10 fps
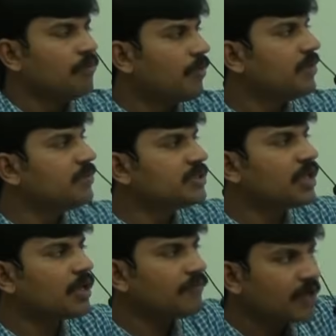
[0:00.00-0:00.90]
By
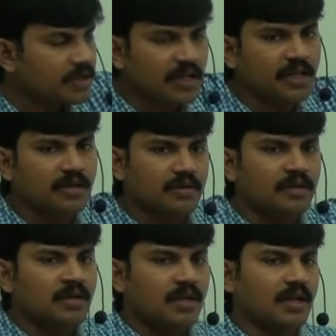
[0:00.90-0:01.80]
mistake, if you are taking
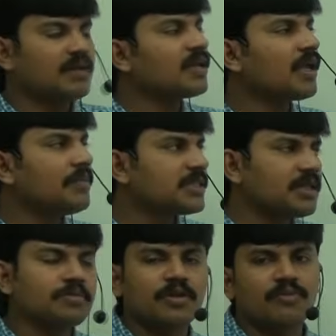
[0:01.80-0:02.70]
runtime
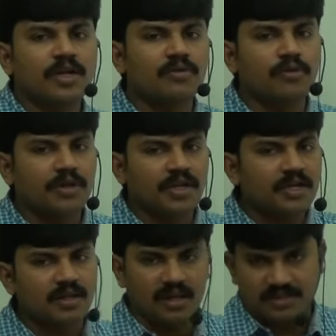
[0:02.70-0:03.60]
exception, we are going to
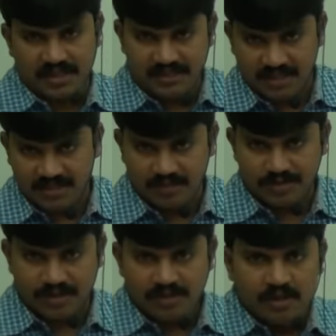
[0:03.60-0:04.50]
get class cast
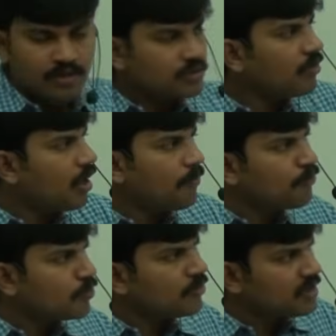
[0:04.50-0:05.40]
exception. So
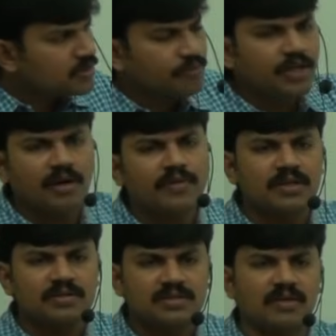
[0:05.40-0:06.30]
up to this, we
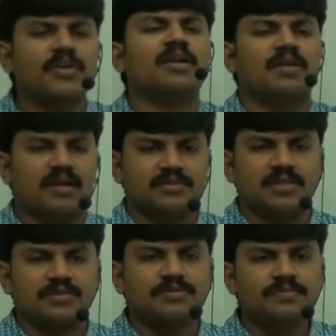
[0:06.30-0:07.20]
covered several
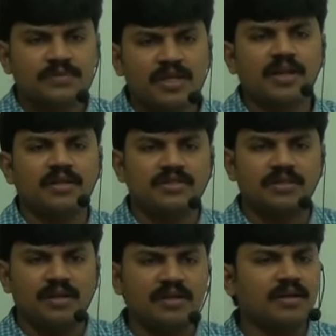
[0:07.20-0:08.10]
classes: array list,
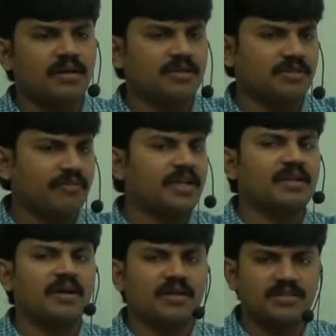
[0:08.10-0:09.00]
linked list,
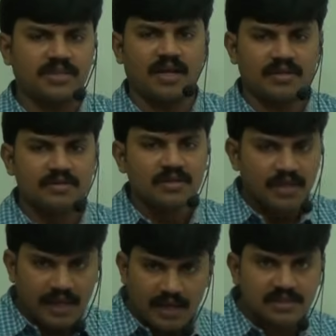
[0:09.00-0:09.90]
vector, stack,
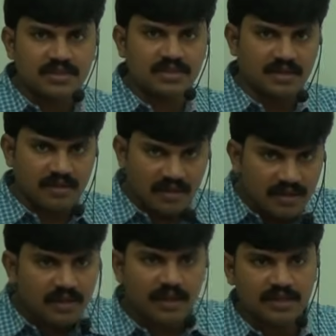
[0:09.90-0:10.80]
hash set,
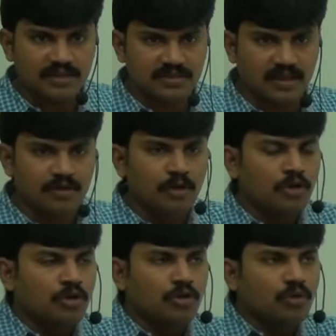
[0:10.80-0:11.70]
linked hash set.
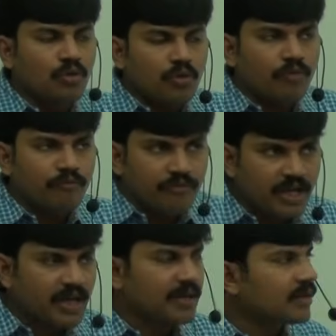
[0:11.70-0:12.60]

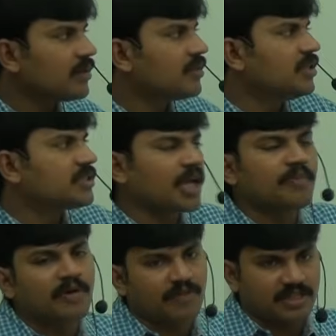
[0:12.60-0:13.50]
Nowhere this
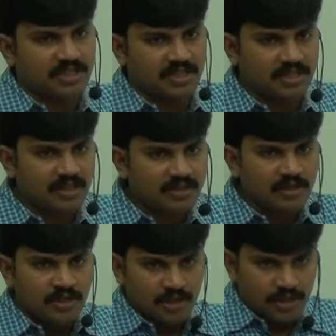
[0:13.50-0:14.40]
type of restriction.
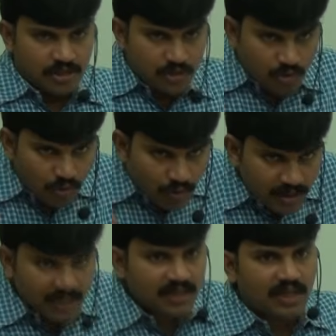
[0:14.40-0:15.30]
In
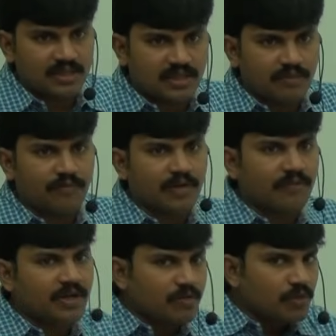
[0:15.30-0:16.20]
total collection
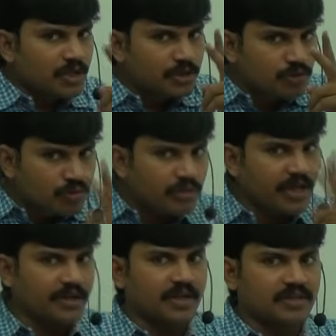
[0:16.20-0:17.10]
framework only two
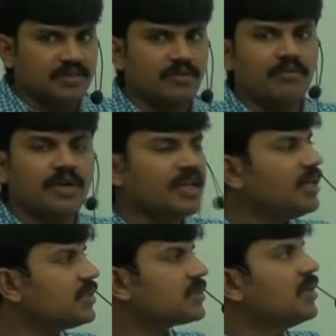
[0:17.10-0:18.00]
areas, one
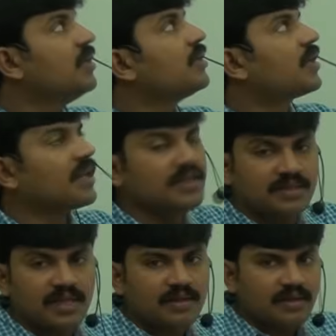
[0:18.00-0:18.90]
is tree
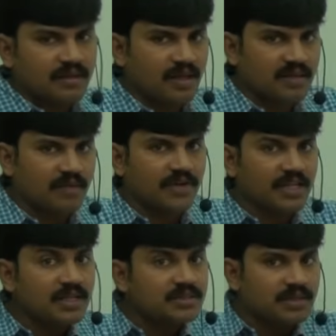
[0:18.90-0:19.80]
set, the other one
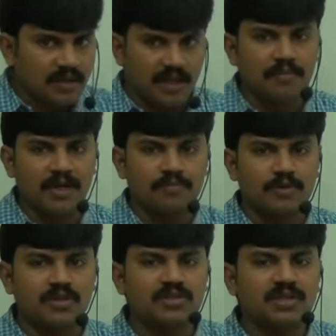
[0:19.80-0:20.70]
is tree
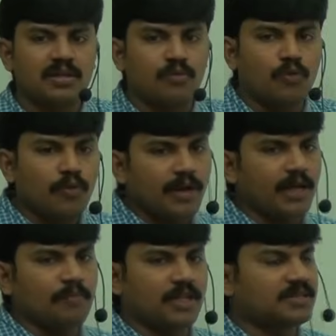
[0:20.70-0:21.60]
map. These are the
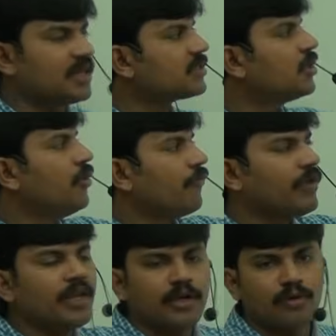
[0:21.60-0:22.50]
only places
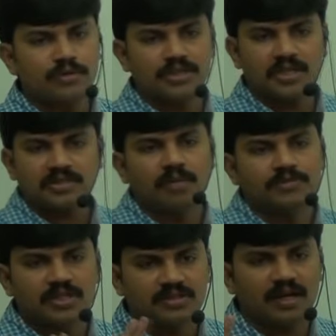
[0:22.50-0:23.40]
where heterogeneous
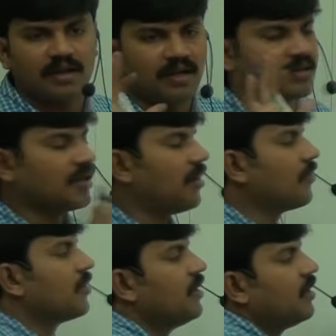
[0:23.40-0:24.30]
objects are not allowed.